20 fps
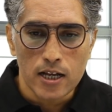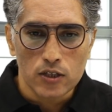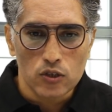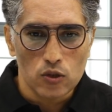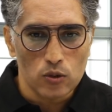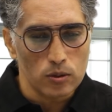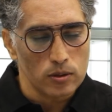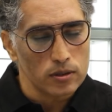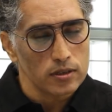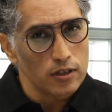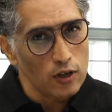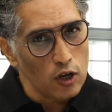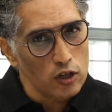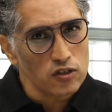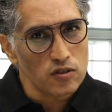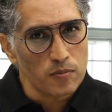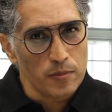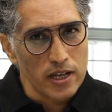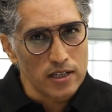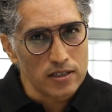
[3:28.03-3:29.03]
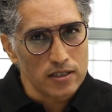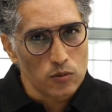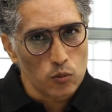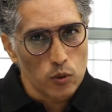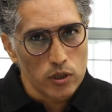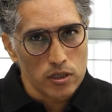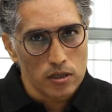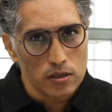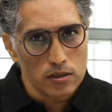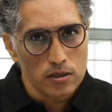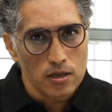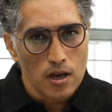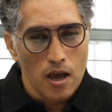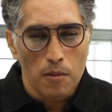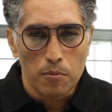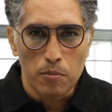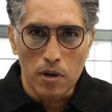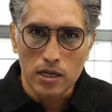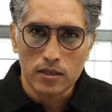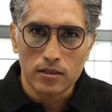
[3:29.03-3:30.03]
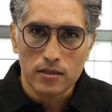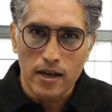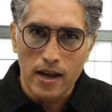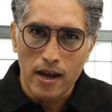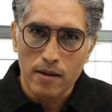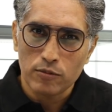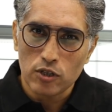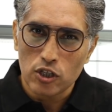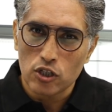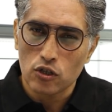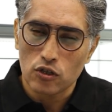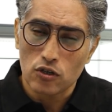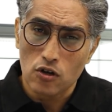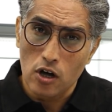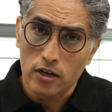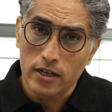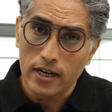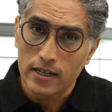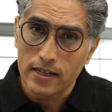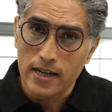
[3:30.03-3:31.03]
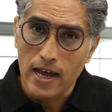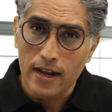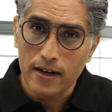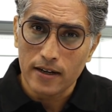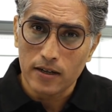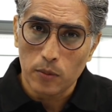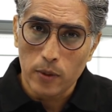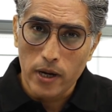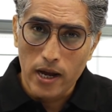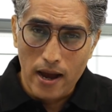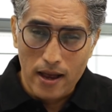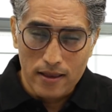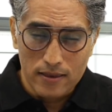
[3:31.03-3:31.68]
So lots of bells and whistles, but MG should not get carried away,